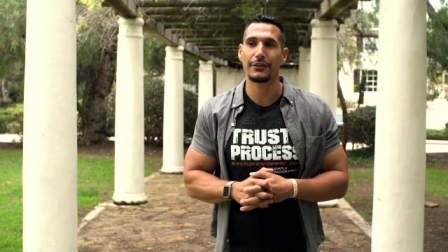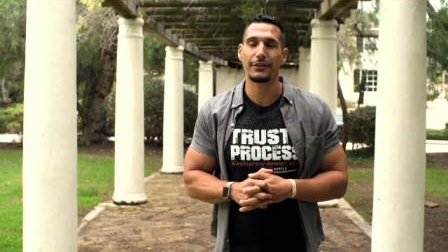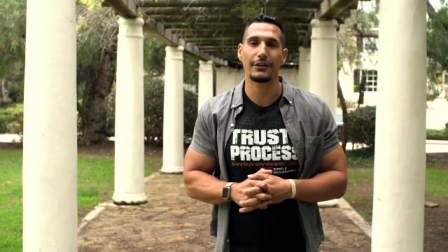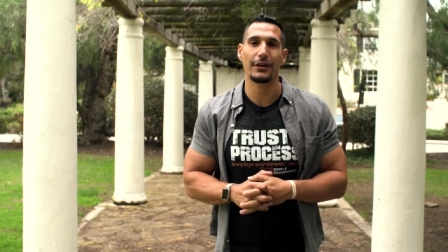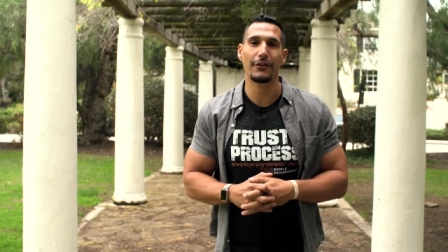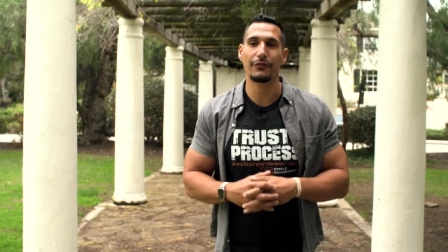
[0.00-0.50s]

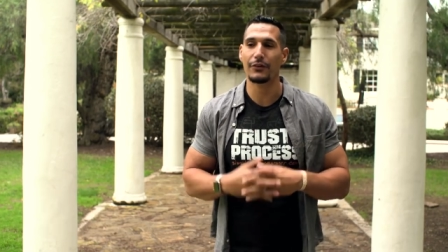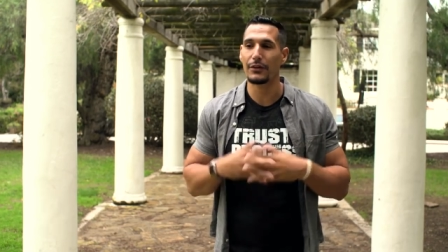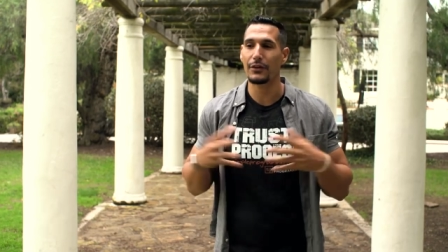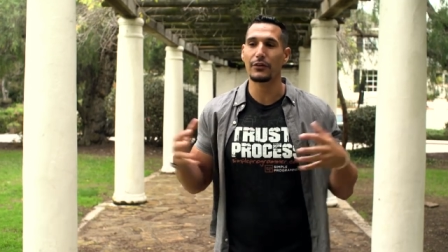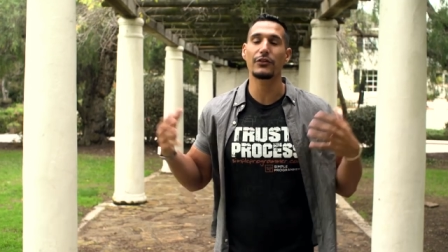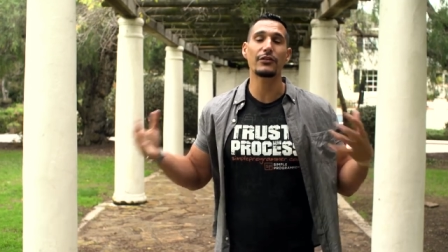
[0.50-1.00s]
If
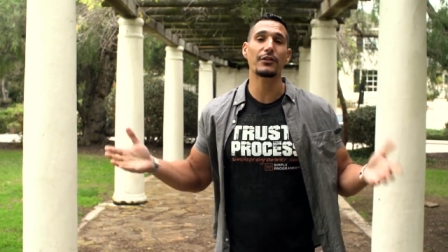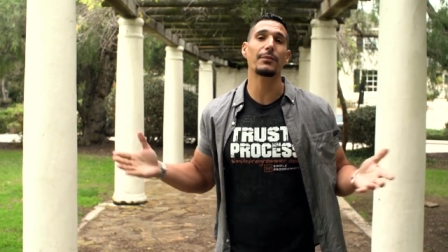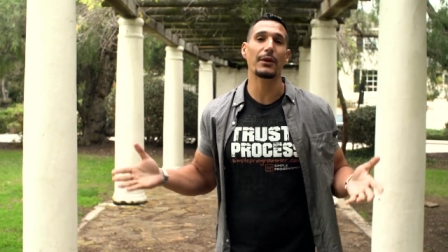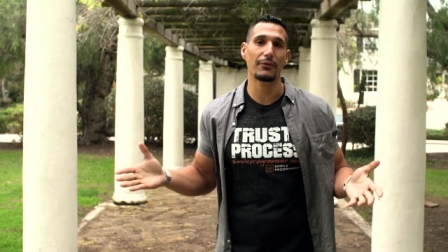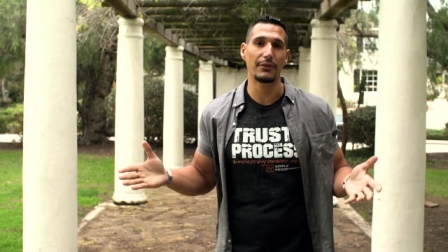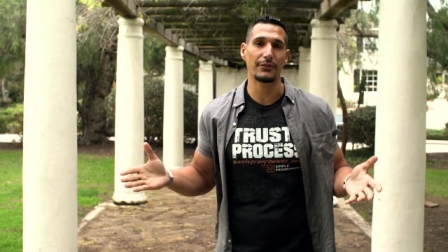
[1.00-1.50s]
there used to
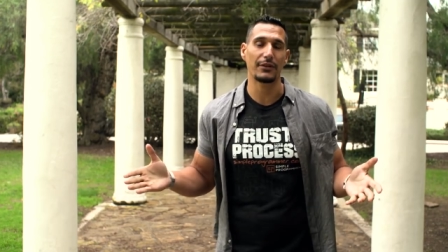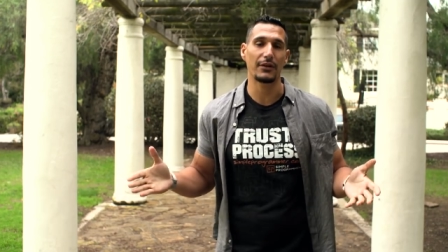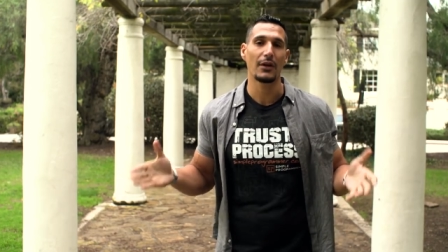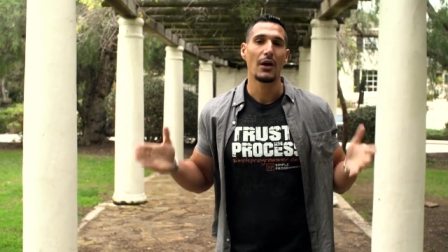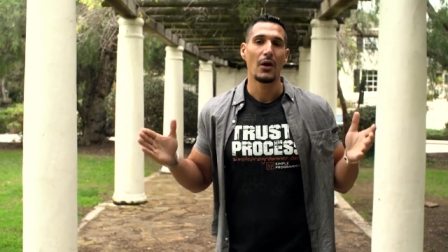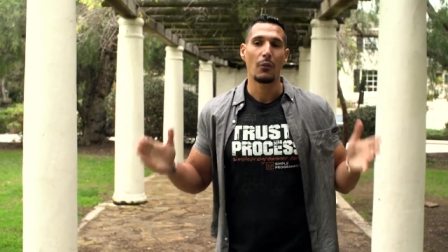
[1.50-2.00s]
be a
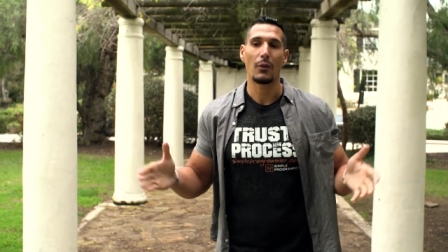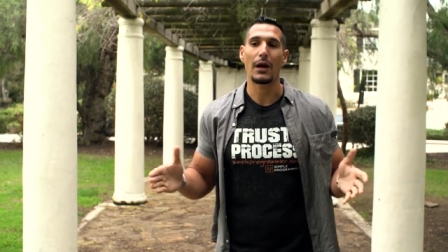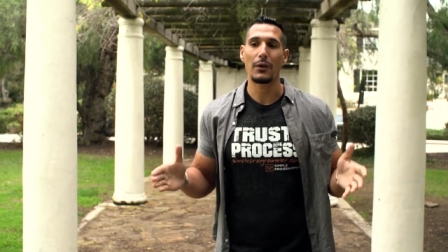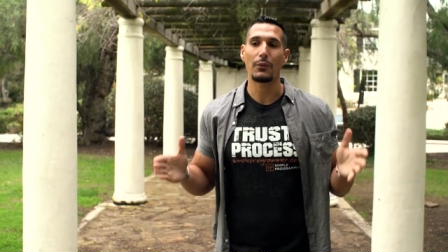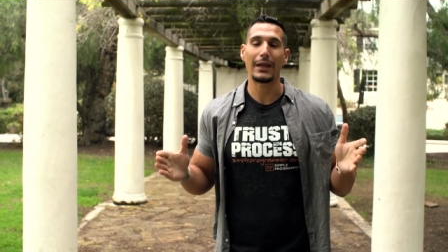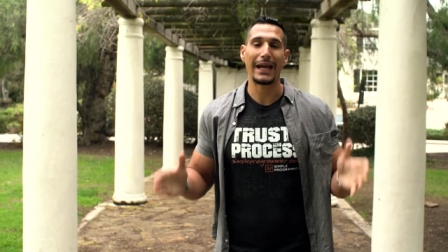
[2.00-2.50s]
reason
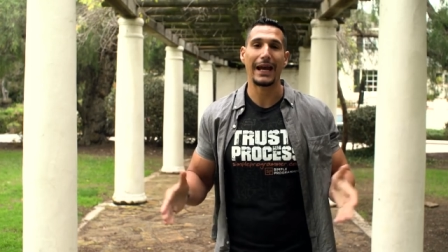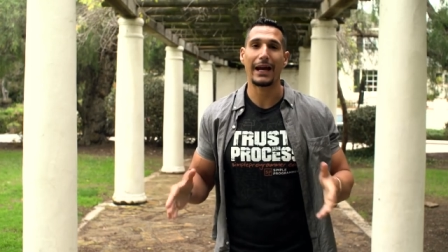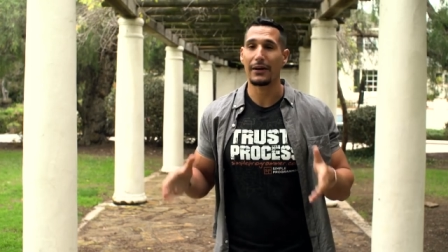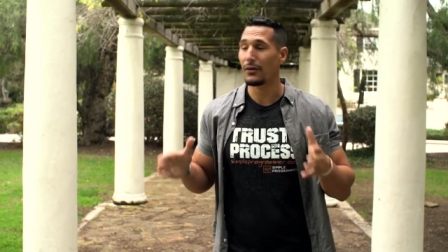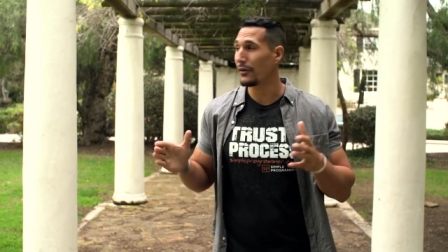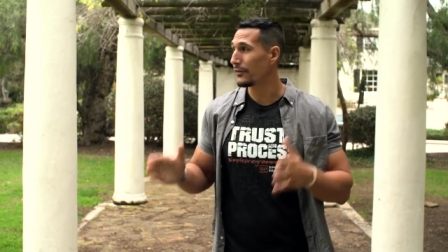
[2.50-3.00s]
why we
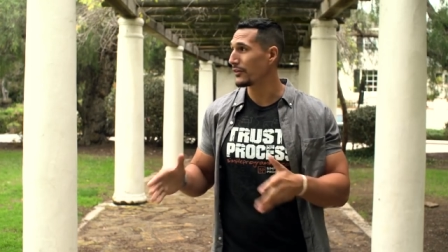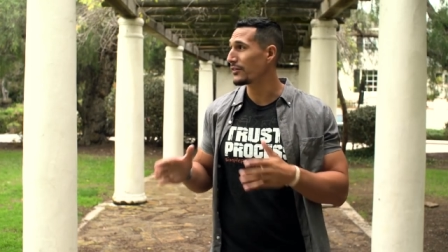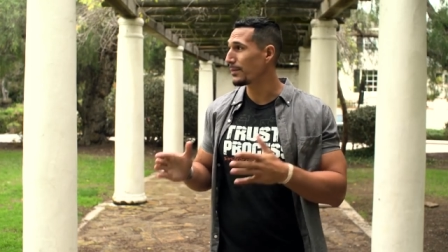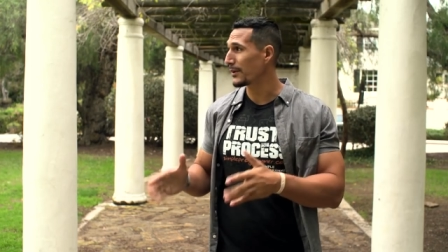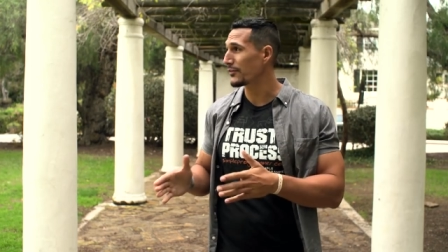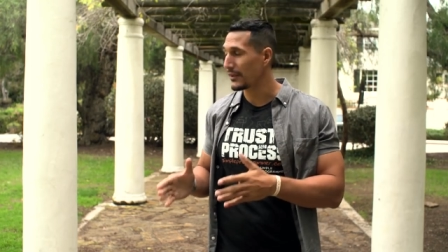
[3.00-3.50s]
had all these
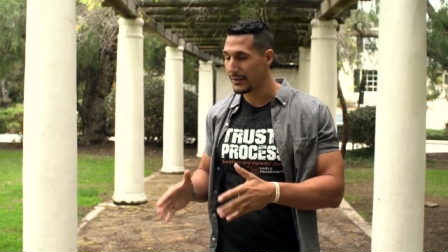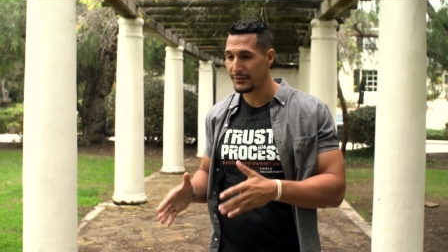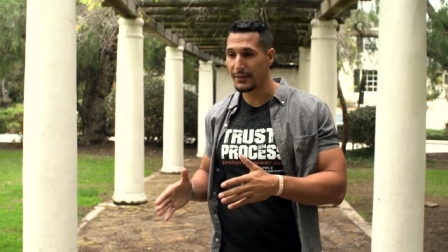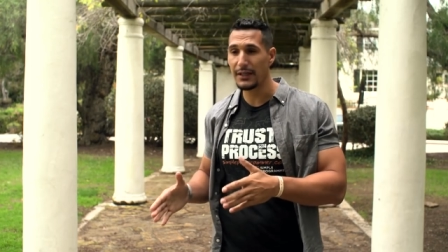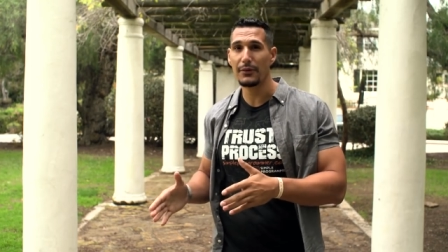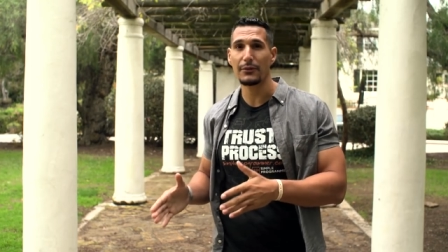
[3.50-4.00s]

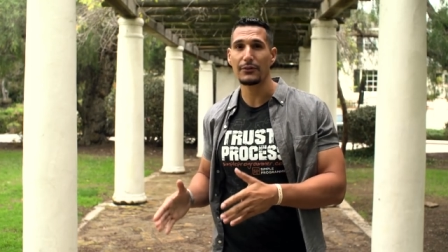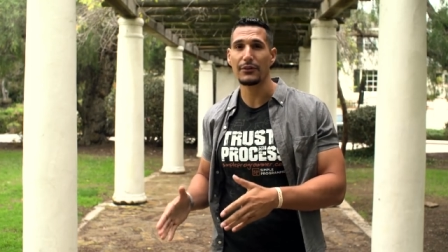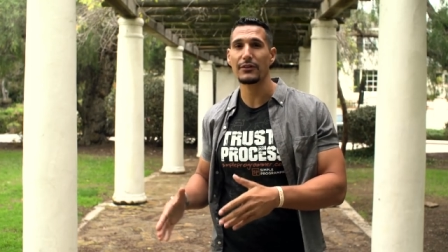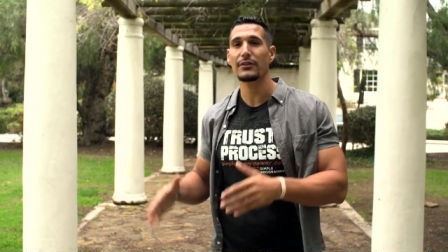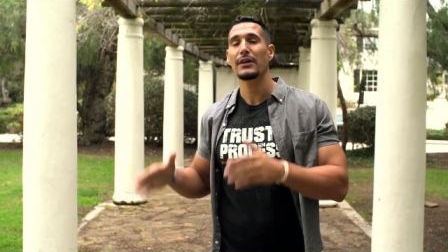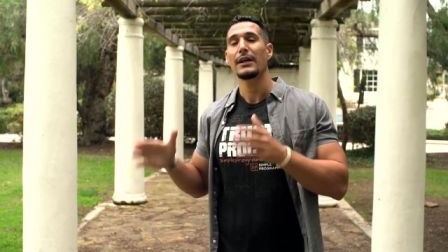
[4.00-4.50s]
specialized
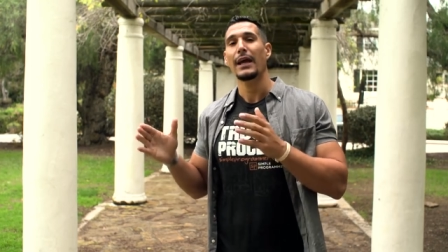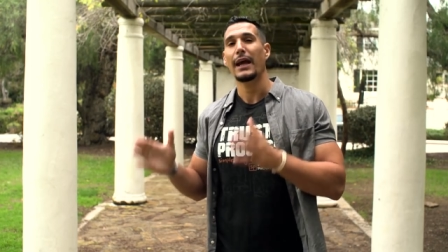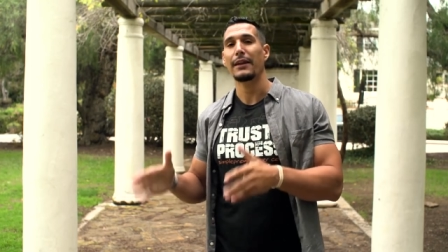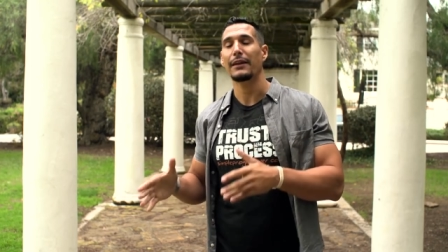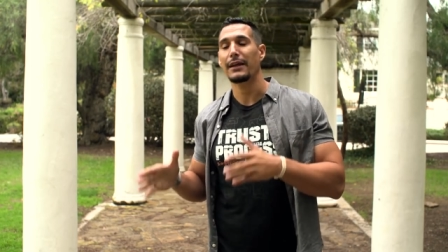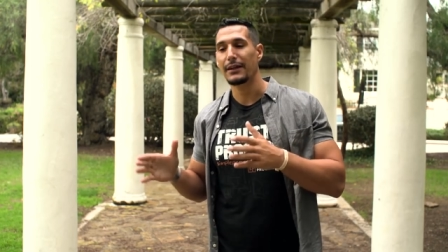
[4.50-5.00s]
languages
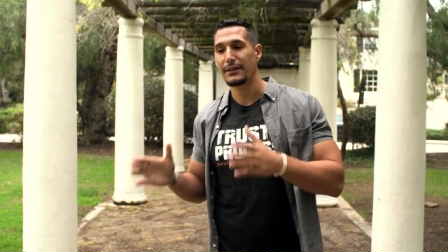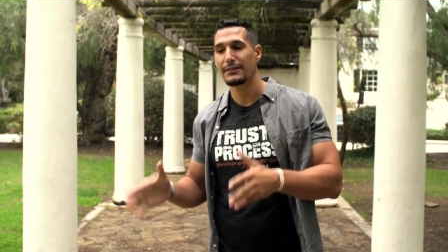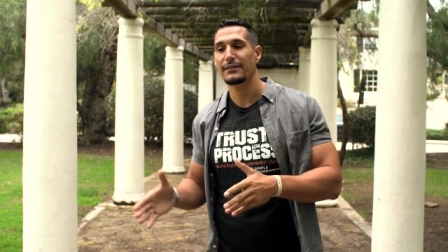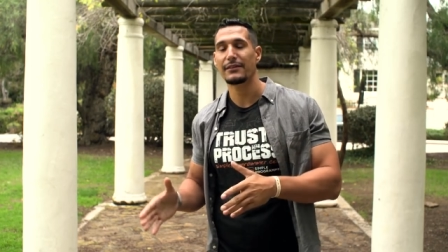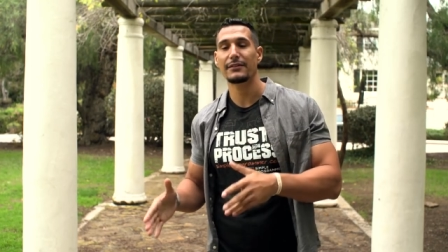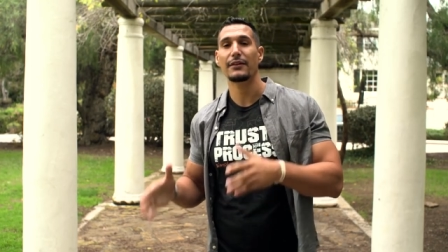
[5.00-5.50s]
and they
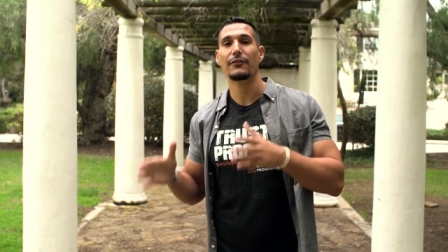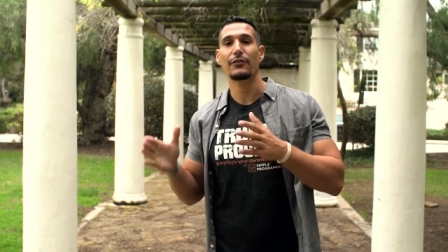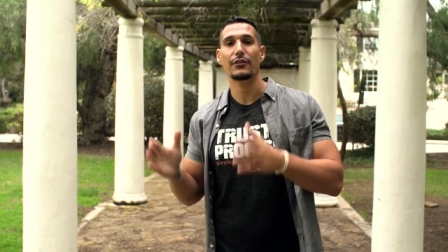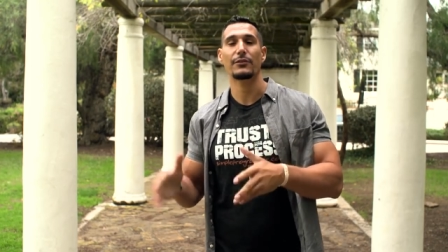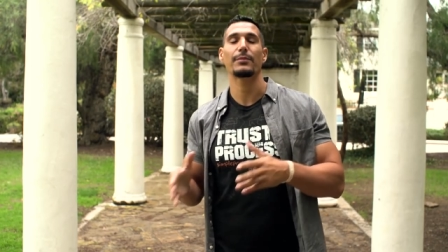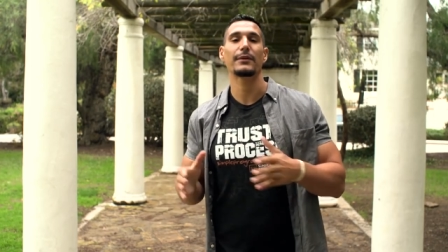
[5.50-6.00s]
existed
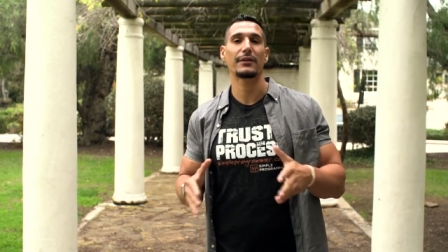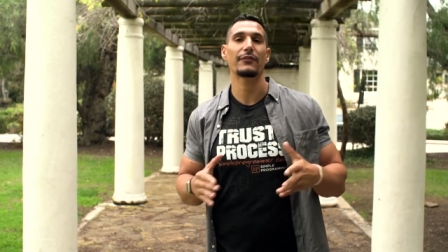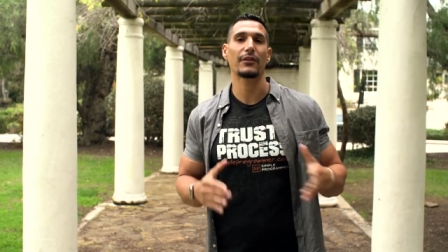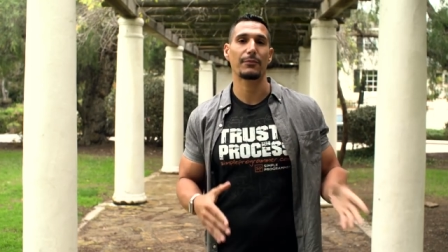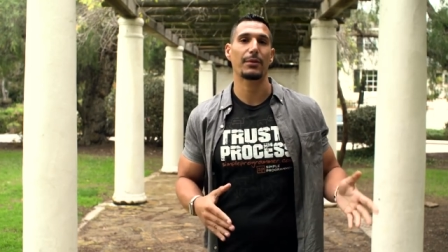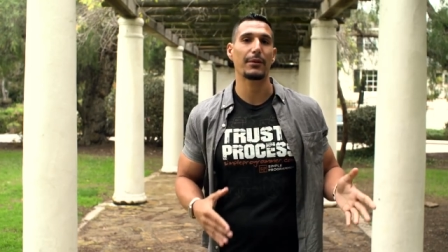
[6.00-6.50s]
for
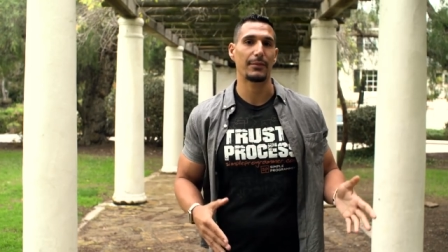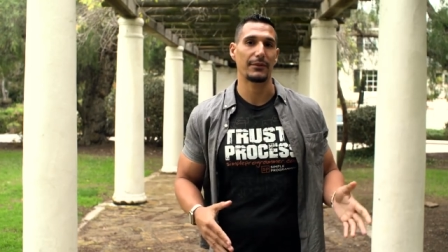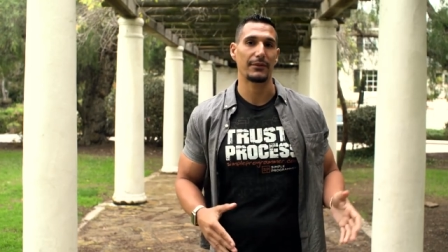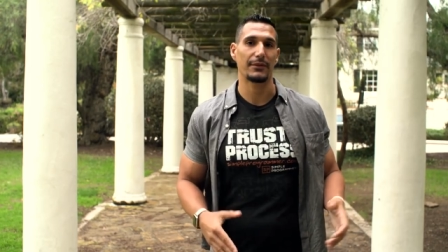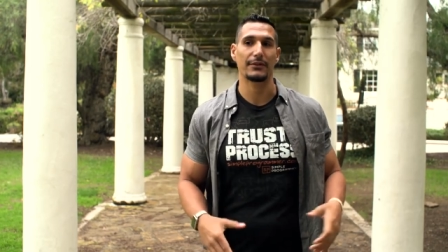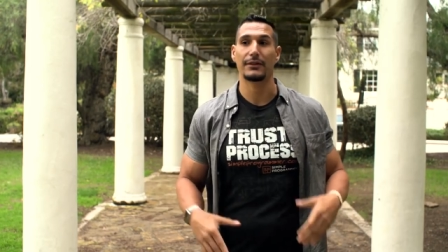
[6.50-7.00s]
specific
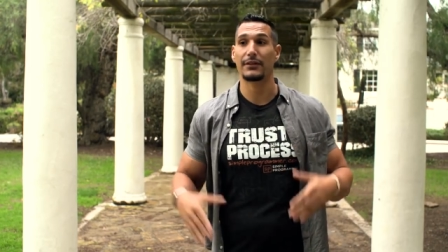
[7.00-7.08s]
purposes.